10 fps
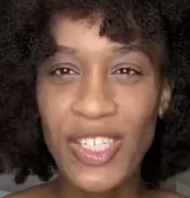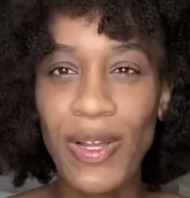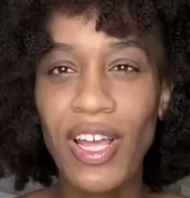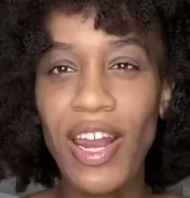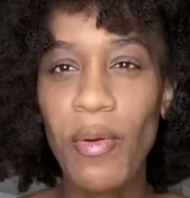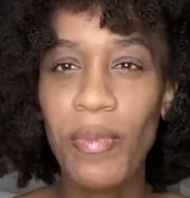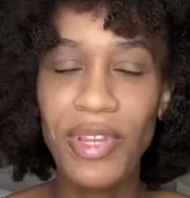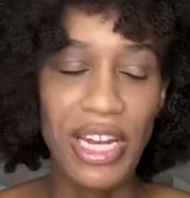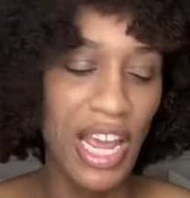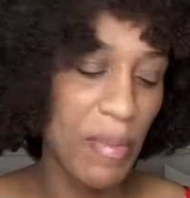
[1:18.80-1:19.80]
I thought they would have put
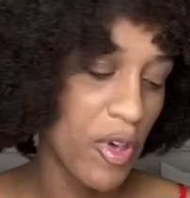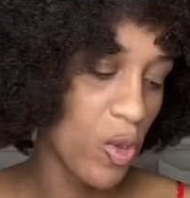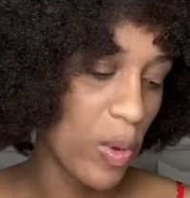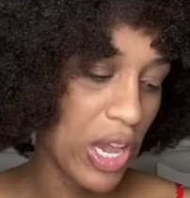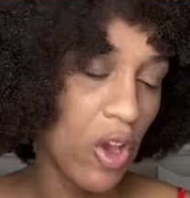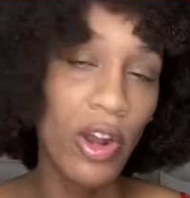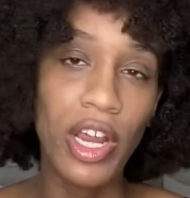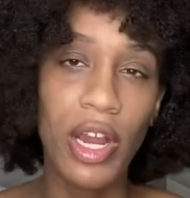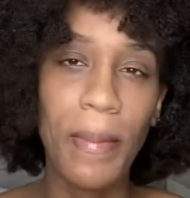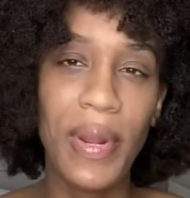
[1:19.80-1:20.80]
the name of the wig on
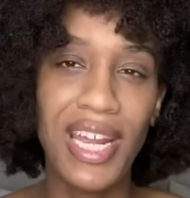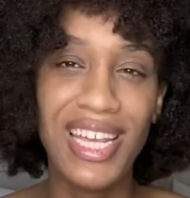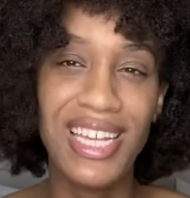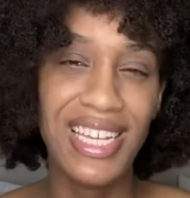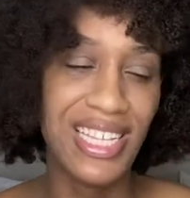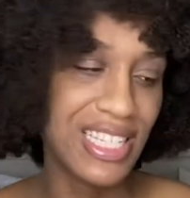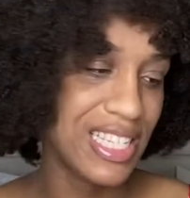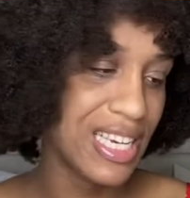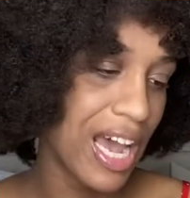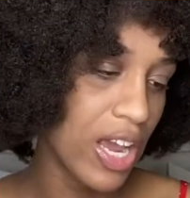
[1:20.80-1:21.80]
here, but it is
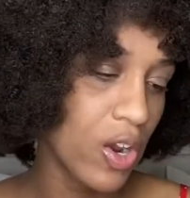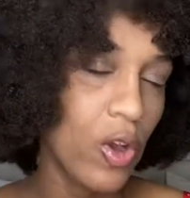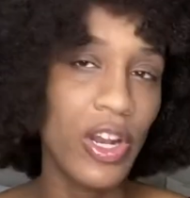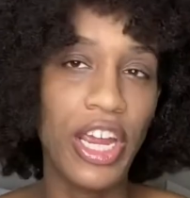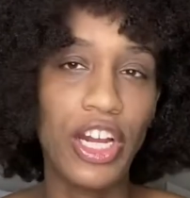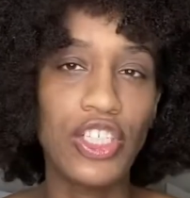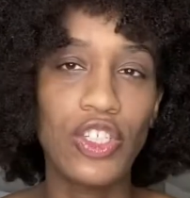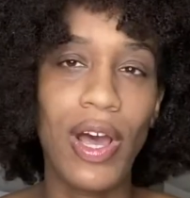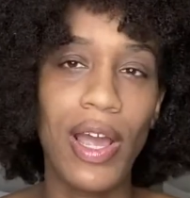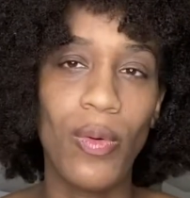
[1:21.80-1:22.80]
not on here, so
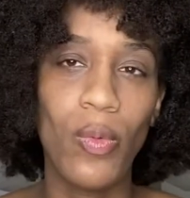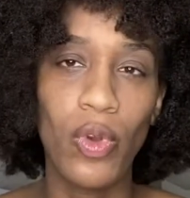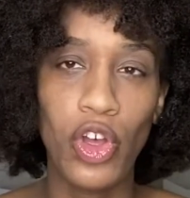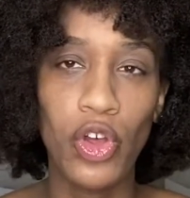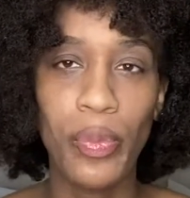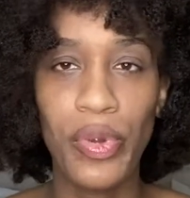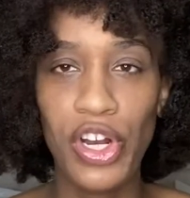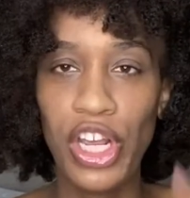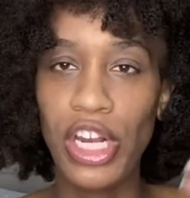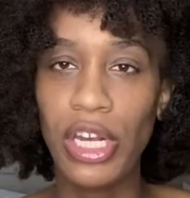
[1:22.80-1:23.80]
I will put
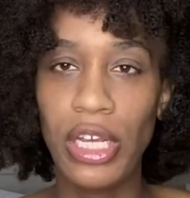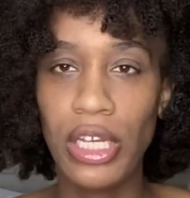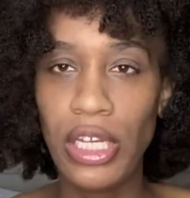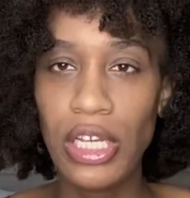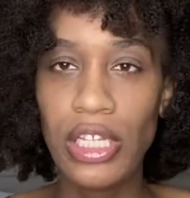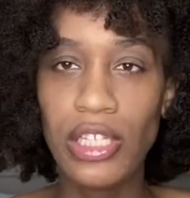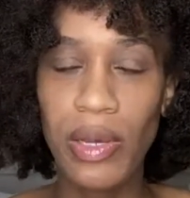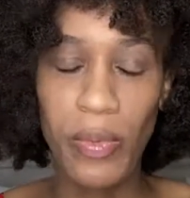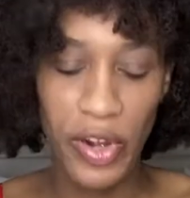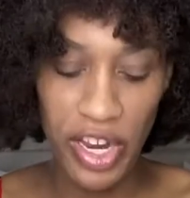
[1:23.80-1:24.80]
it
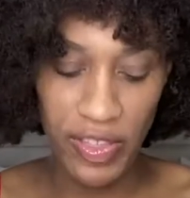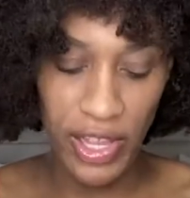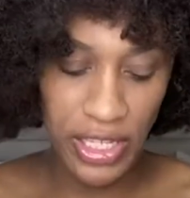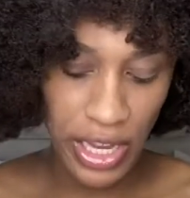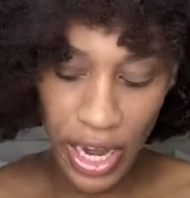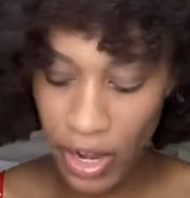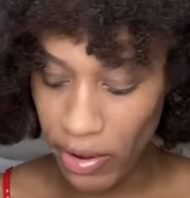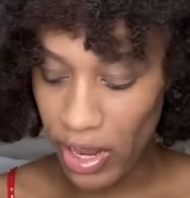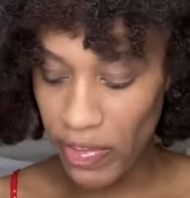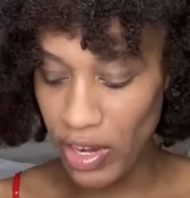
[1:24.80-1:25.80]
somewhere in this
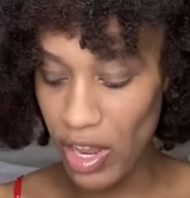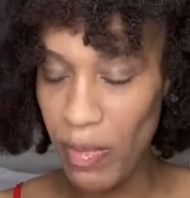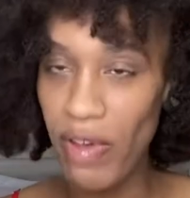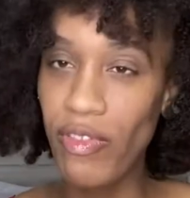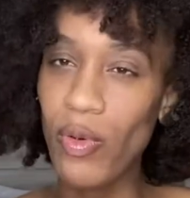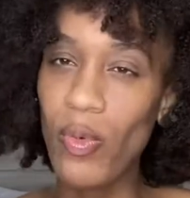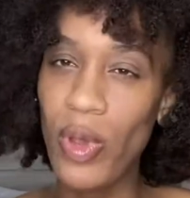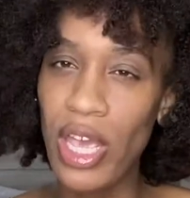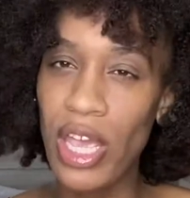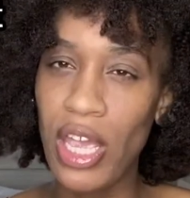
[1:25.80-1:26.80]
area, the name of the
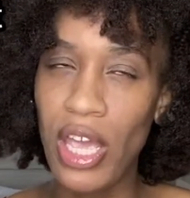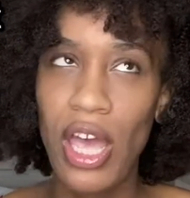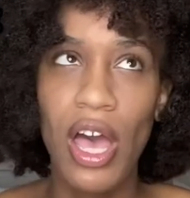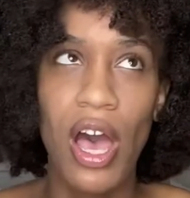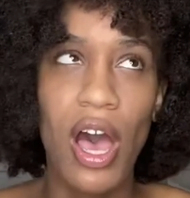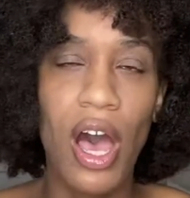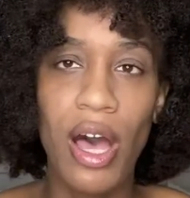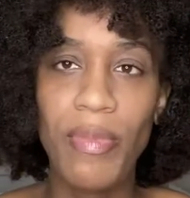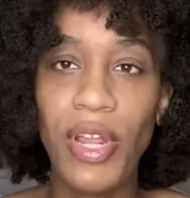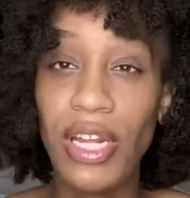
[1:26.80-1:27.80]
wig.
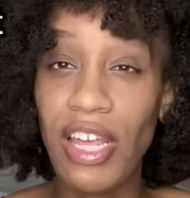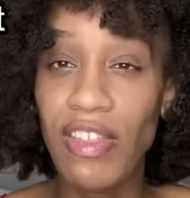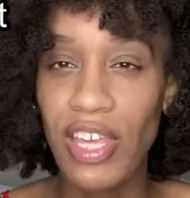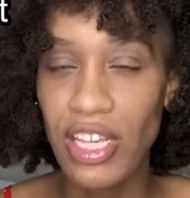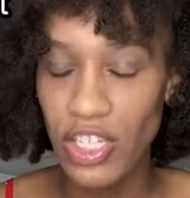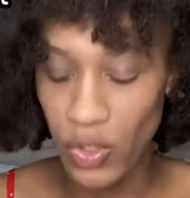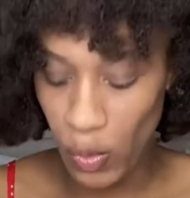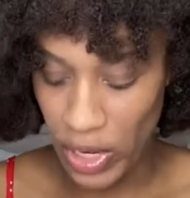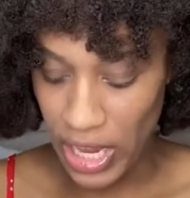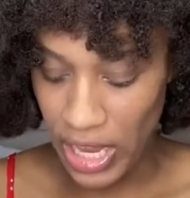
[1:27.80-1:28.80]
The length is
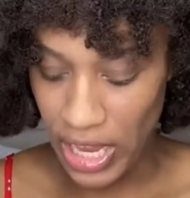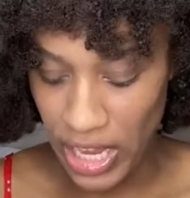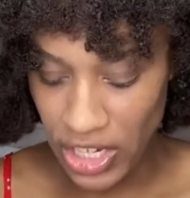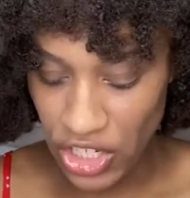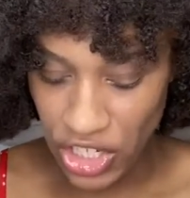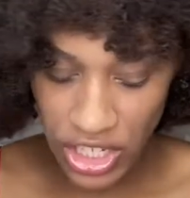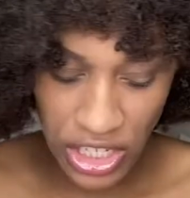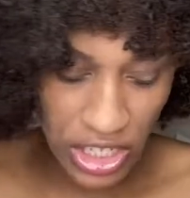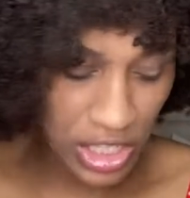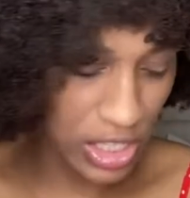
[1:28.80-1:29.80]
20
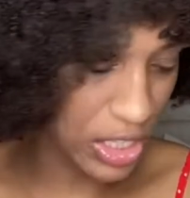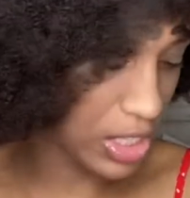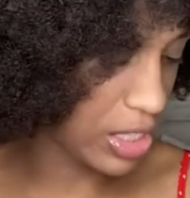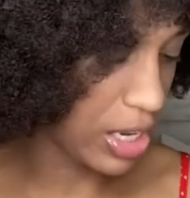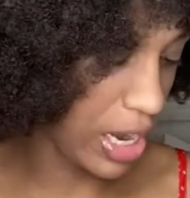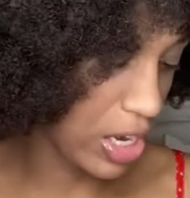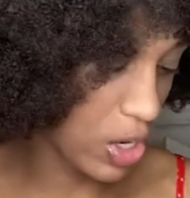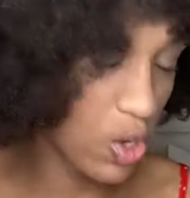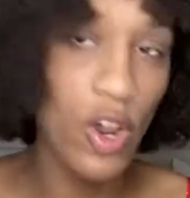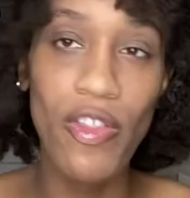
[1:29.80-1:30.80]
inches. I
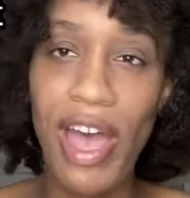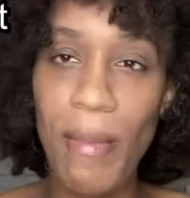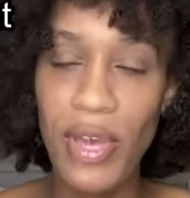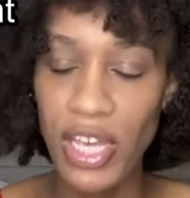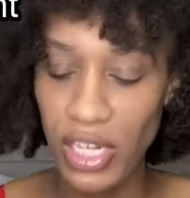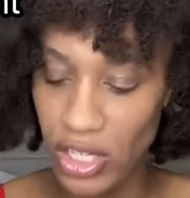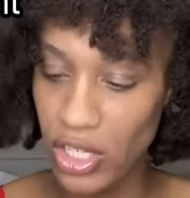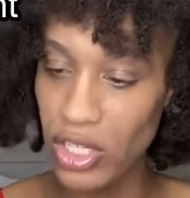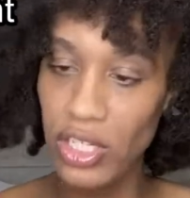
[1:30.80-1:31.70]
do know that much.